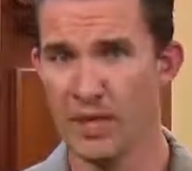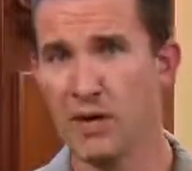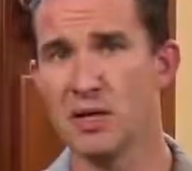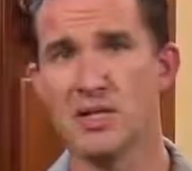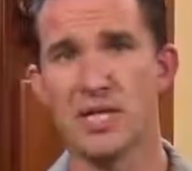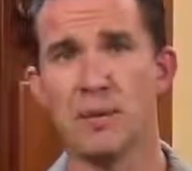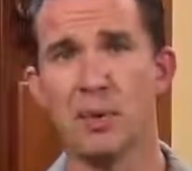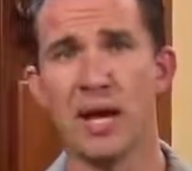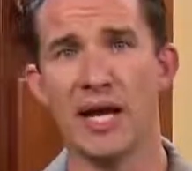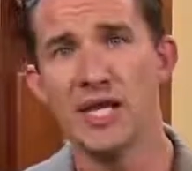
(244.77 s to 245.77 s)
There is a
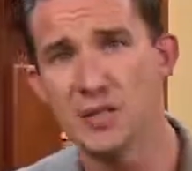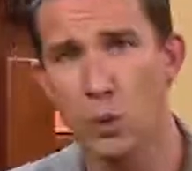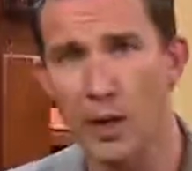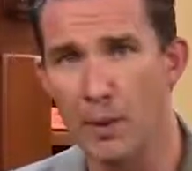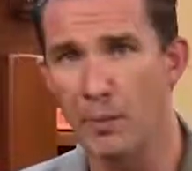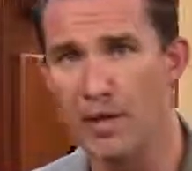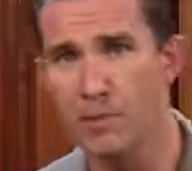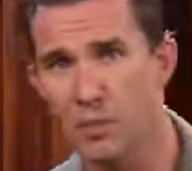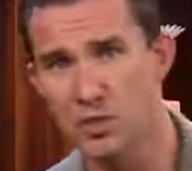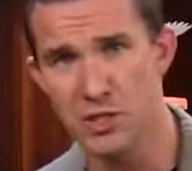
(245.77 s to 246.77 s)
place where
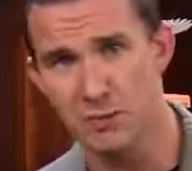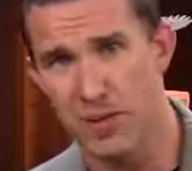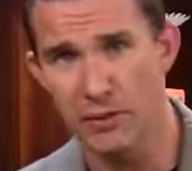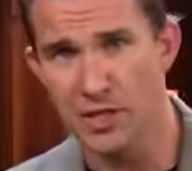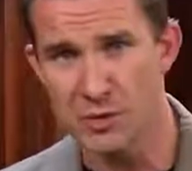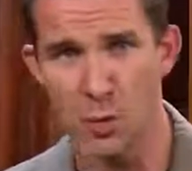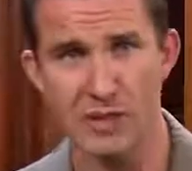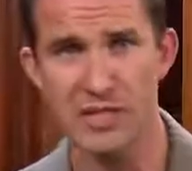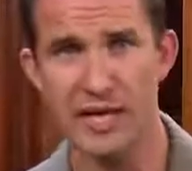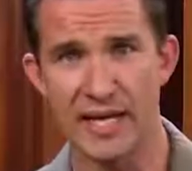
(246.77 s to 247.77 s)
people's spirits,
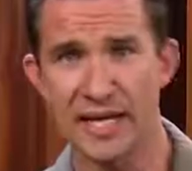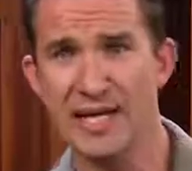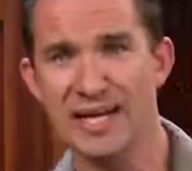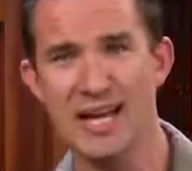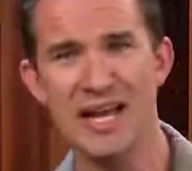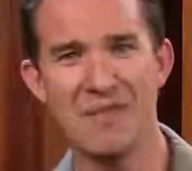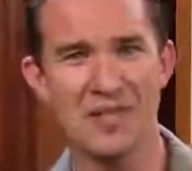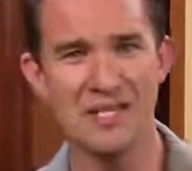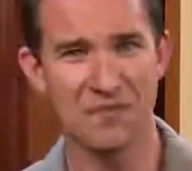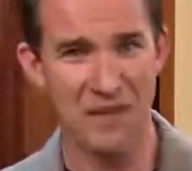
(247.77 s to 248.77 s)
once they leave
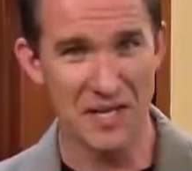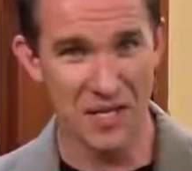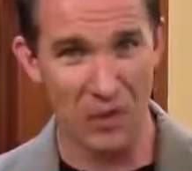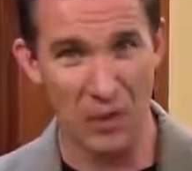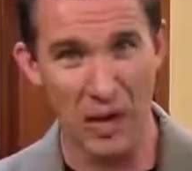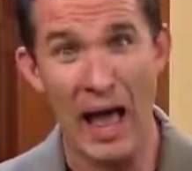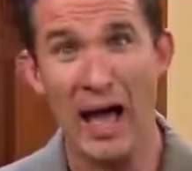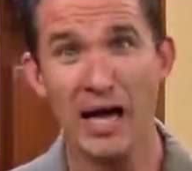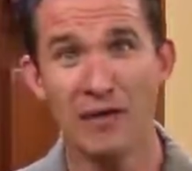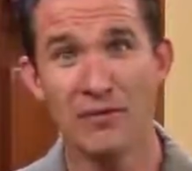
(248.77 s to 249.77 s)
this physical
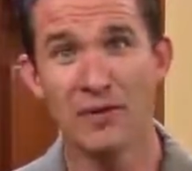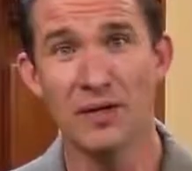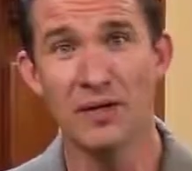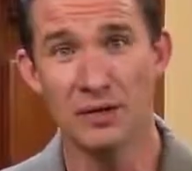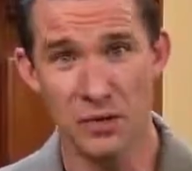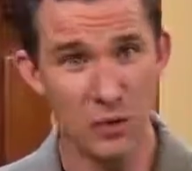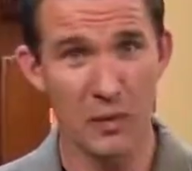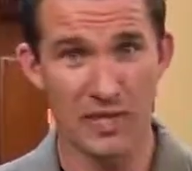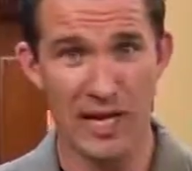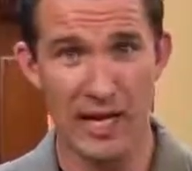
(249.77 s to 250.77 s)
life, do
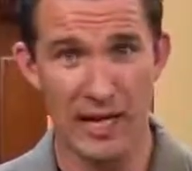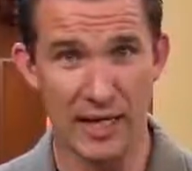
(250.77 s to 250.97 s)
reside.